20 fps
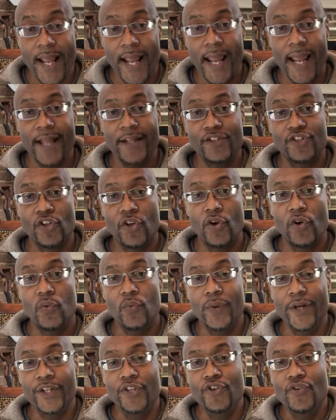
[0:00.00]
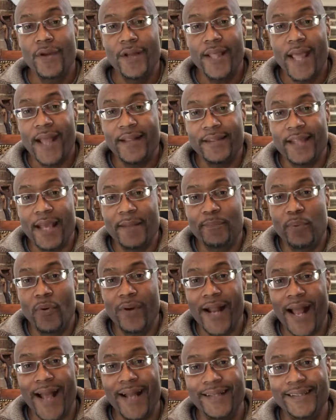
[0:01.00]
And so when you at that
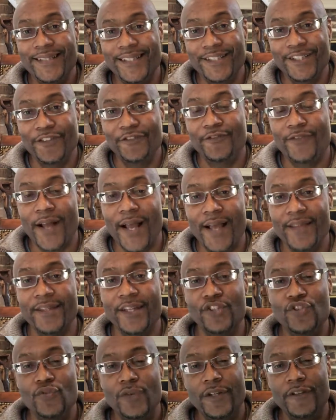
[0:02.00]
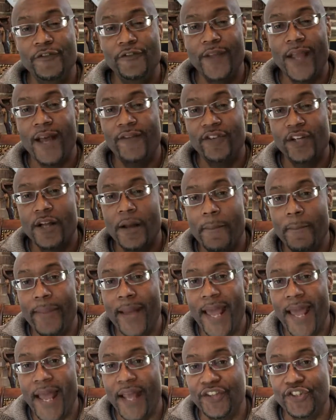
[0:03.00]
point identify, then you can have a
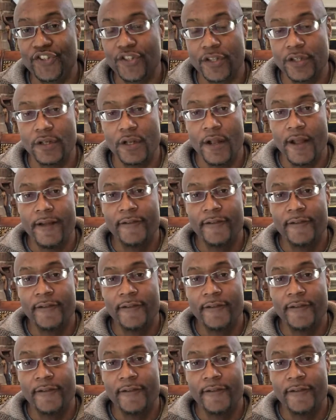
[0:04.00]
compassion